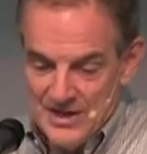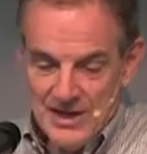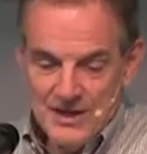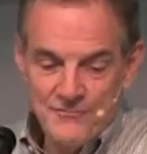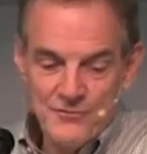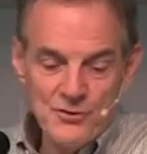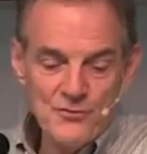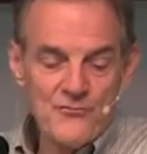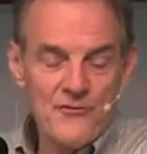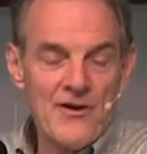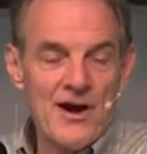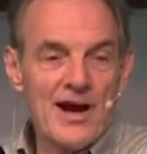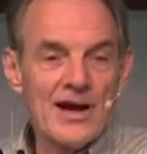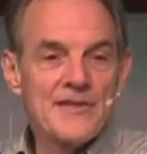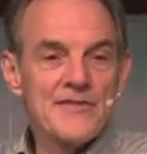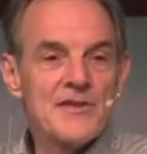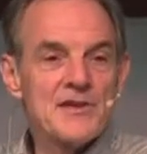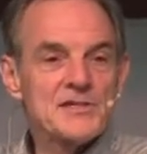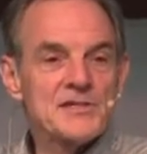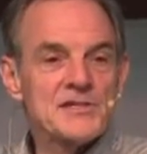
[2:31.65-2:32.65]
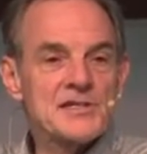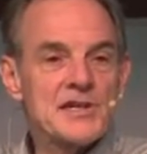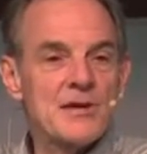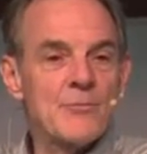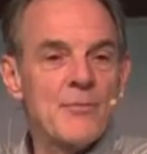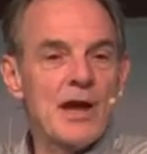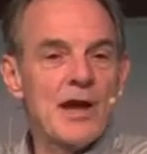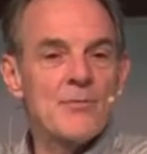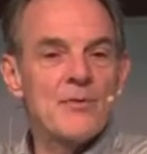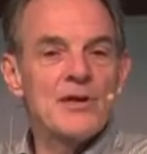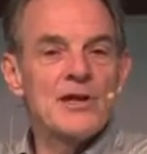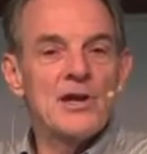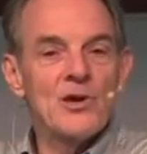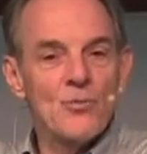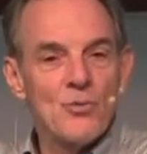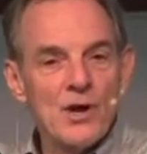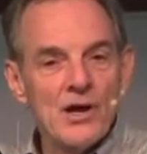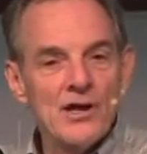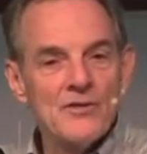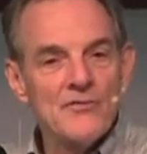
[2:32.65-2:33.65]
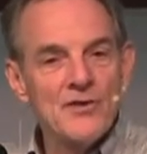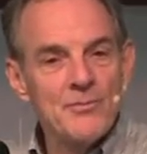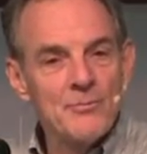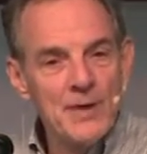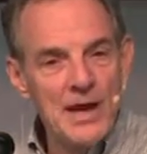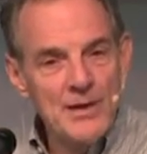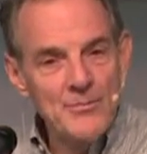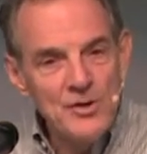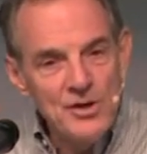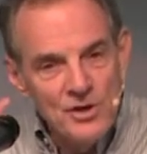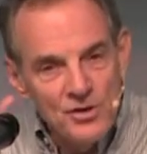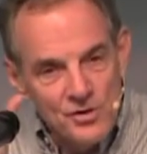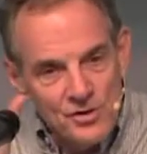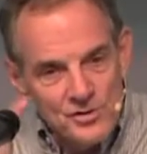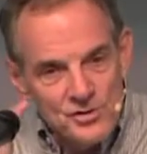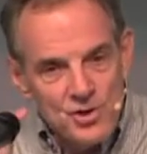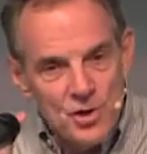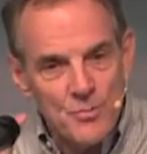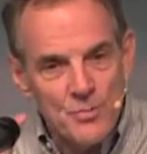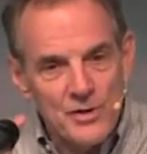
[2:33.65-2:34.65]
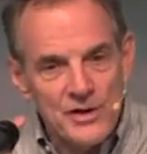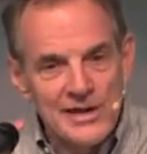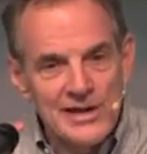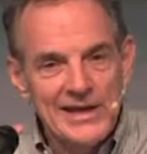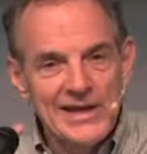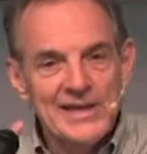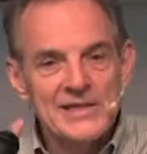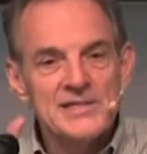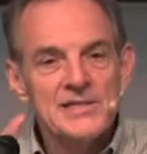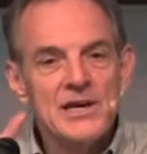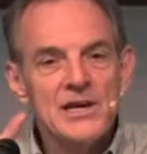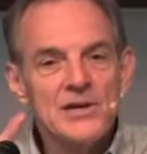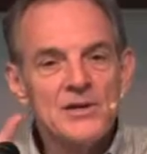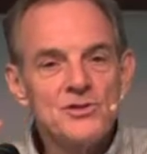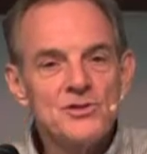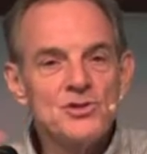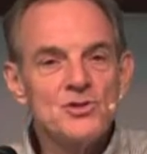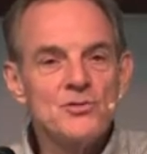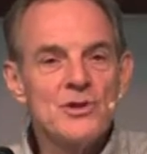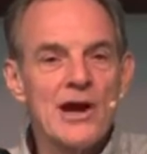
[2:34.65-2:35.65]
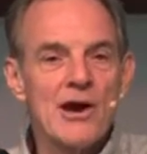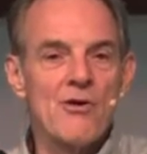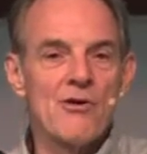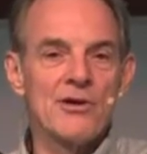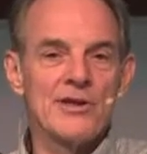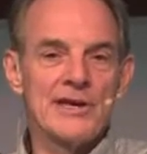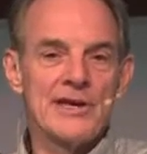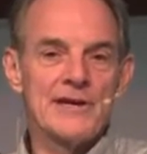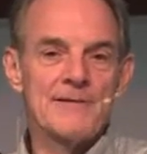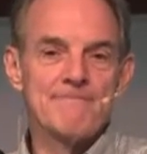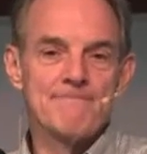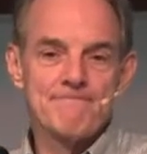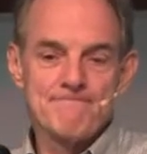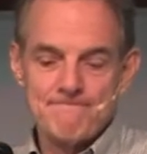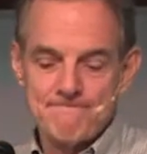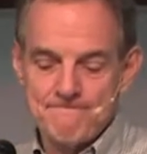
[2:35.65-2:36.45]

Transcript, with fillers: If you find this commandment irrelevant, maybe you're interpreting it too narrowly.